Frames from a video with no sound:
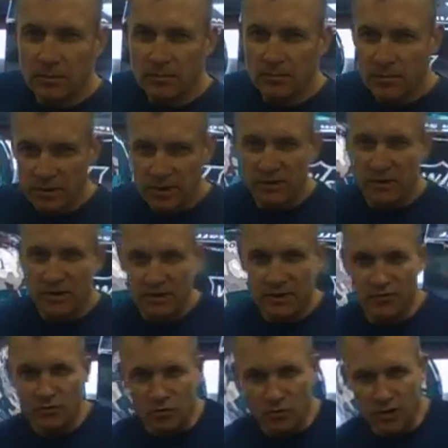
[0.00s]
but it is
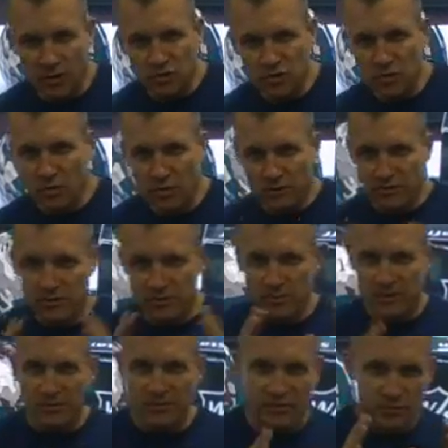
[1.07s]
a trade show. It is a
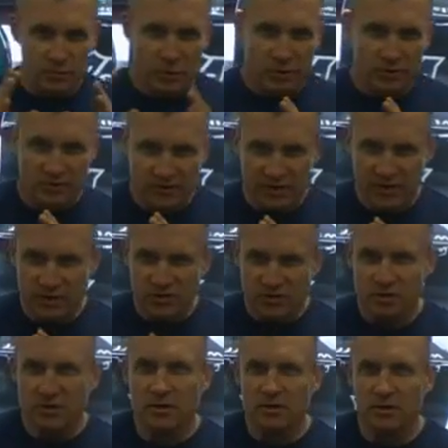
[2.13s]
business
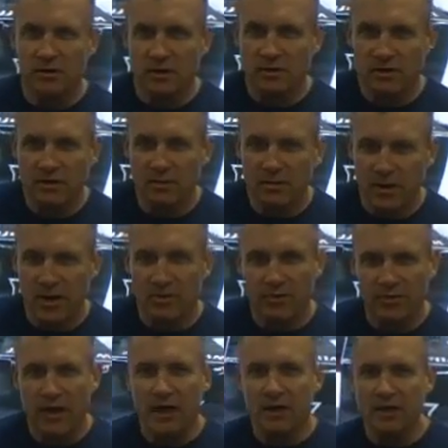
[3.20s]
presentation. And the neat thing about
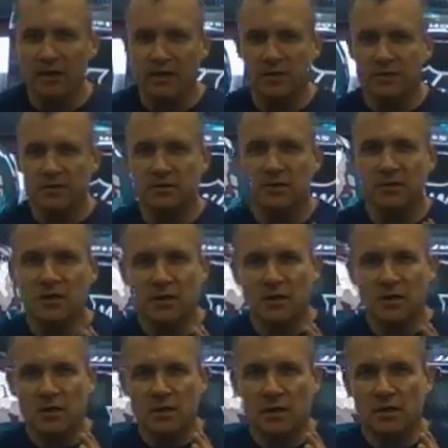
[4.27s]
that is
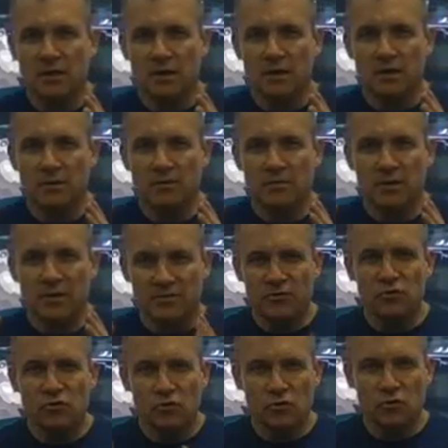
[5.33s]
if
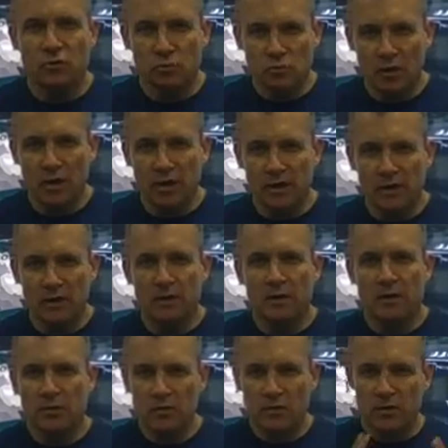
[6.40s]
you do it right,
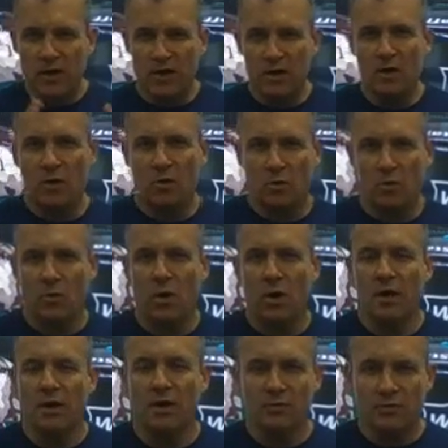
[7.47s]
you get an
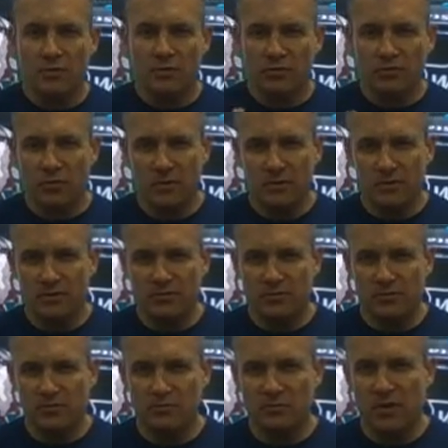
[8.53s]
ROI. There are so many
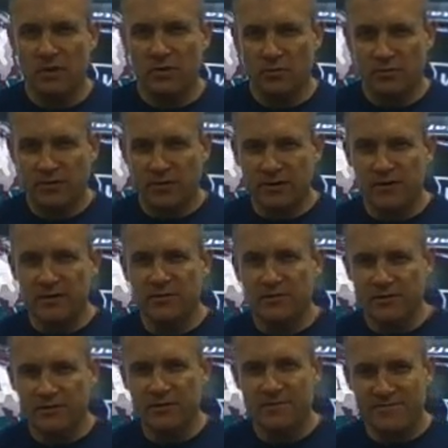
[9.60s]
decision makers. This
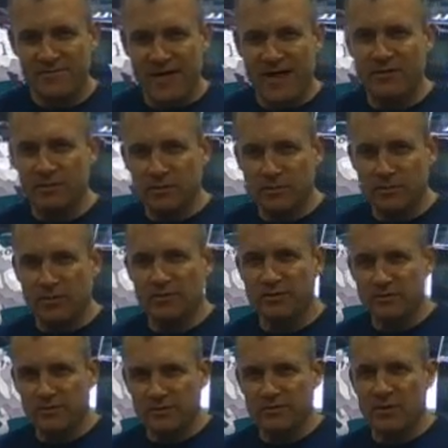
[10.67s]
is a valid
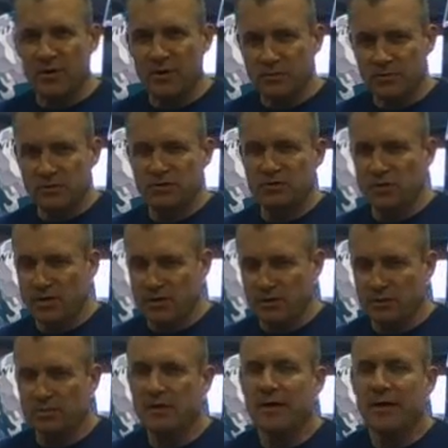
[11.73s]
business development channel.
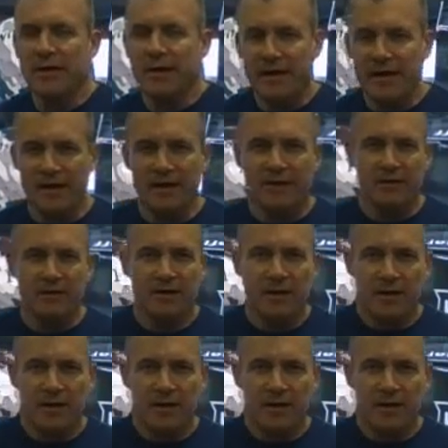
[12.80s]
And